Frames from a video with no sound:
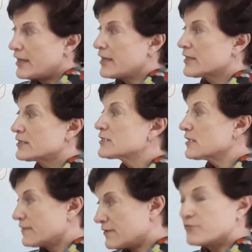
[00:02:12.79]
and
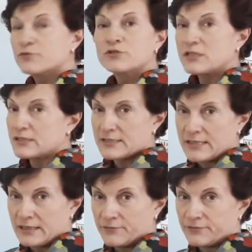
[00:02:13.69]
the fruit
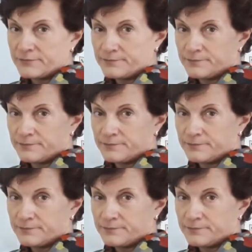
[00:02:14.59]
itself.